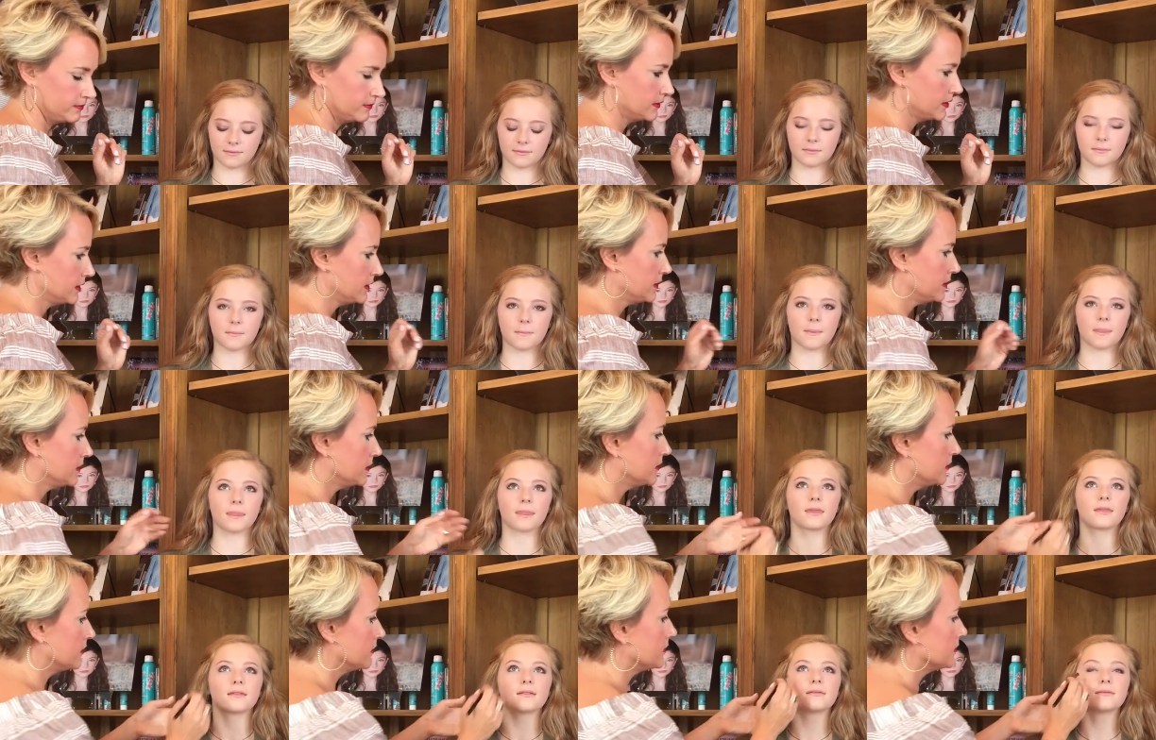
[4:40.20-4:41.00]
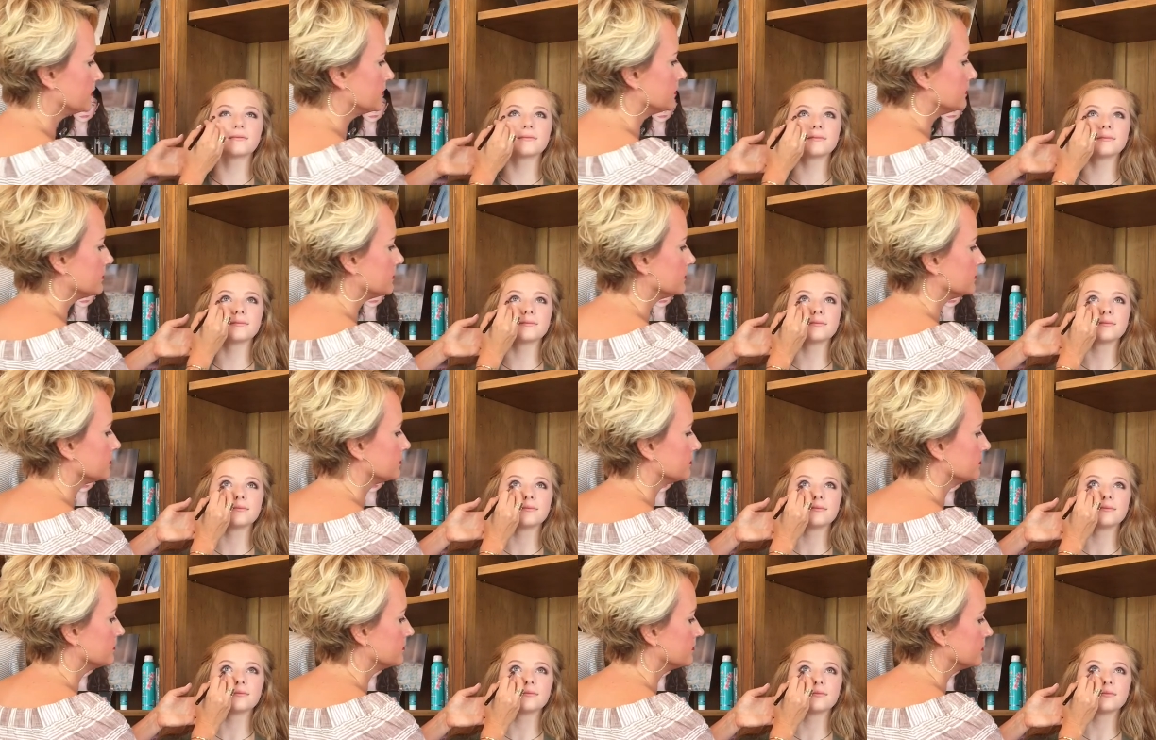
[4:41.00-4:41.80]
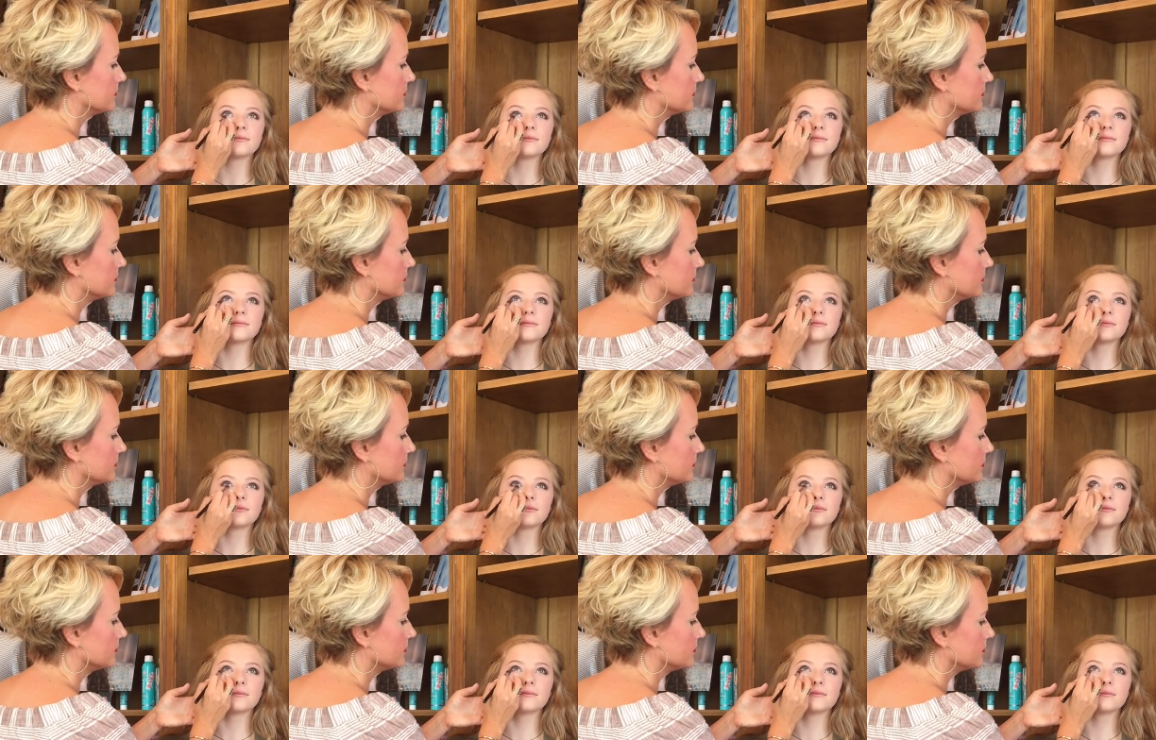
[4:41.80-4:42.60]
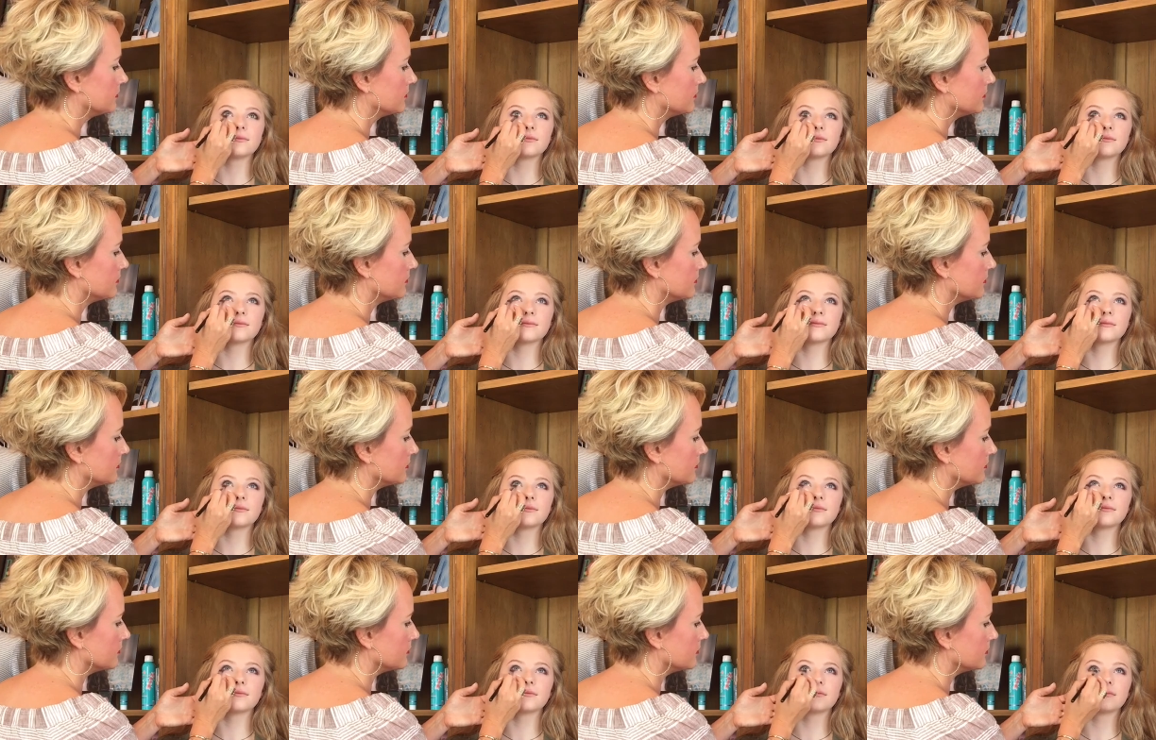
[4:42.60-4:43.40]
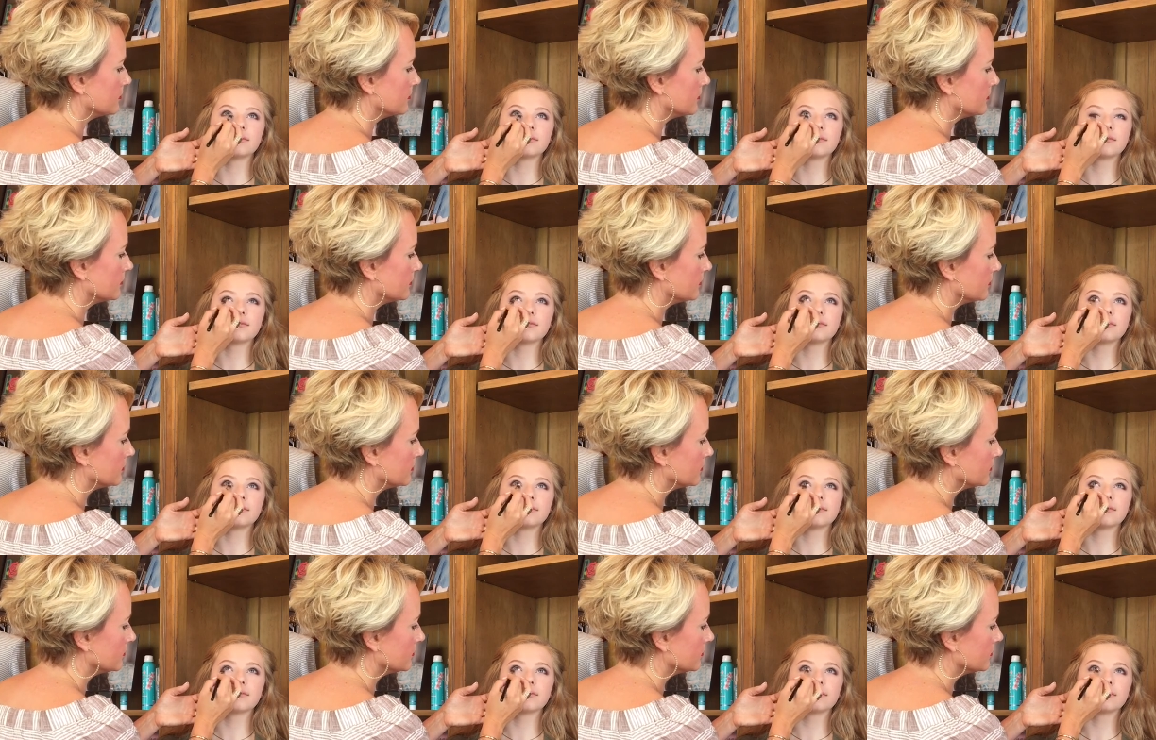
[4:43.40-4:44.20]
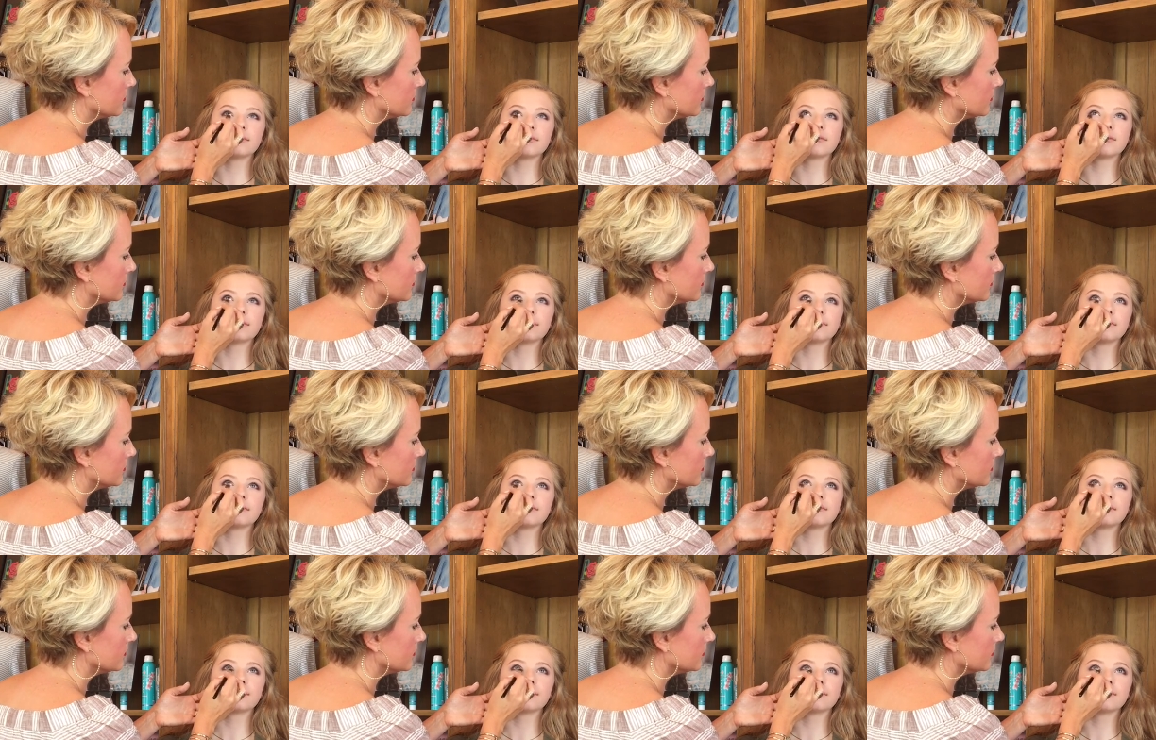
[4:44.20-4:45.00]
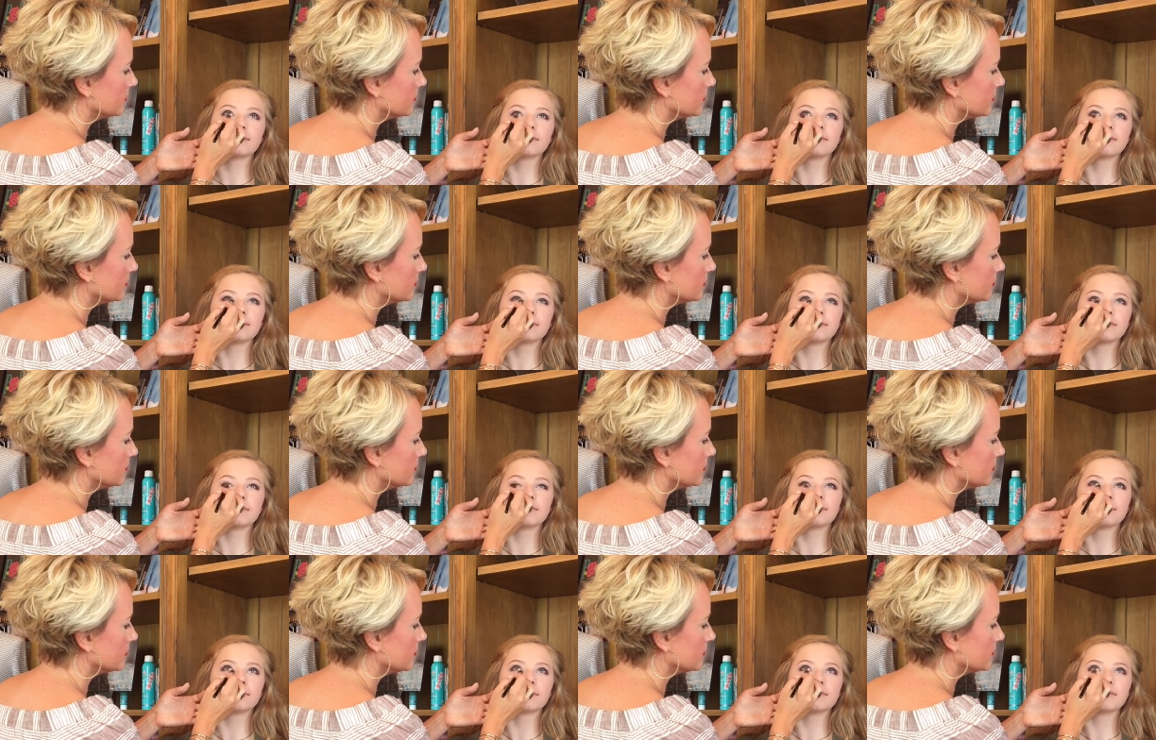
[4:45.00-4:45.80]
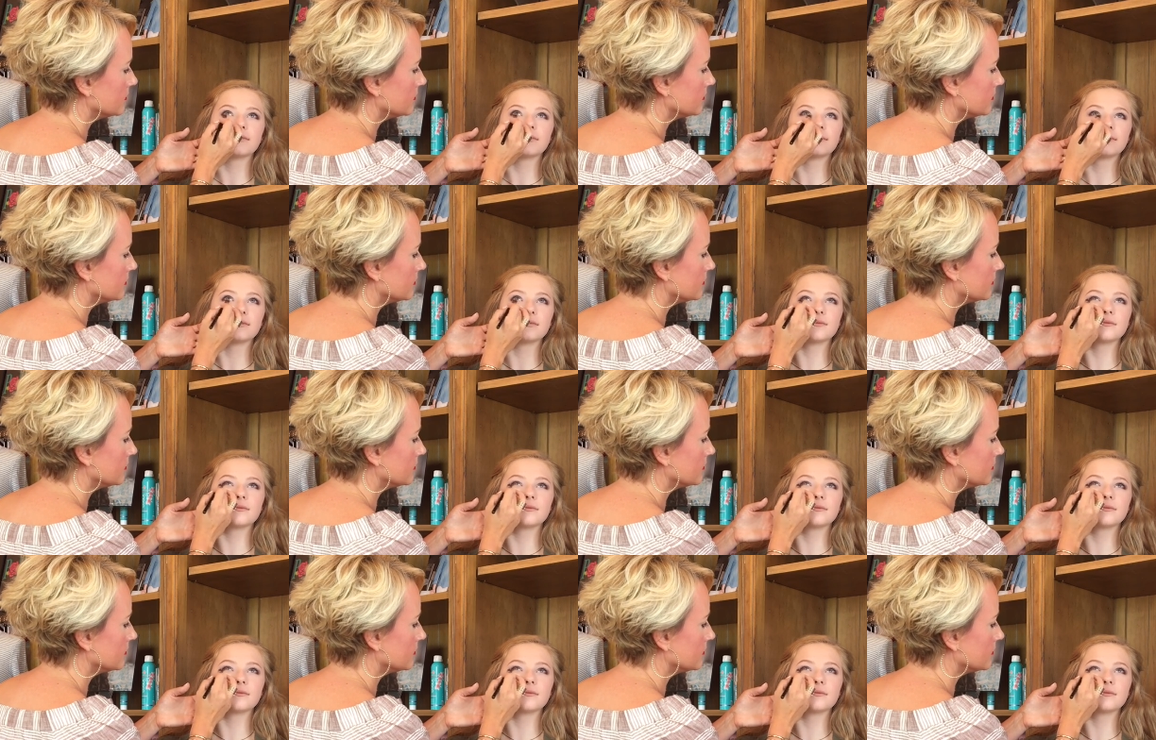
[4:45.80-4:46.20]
No one is speaking in this clip.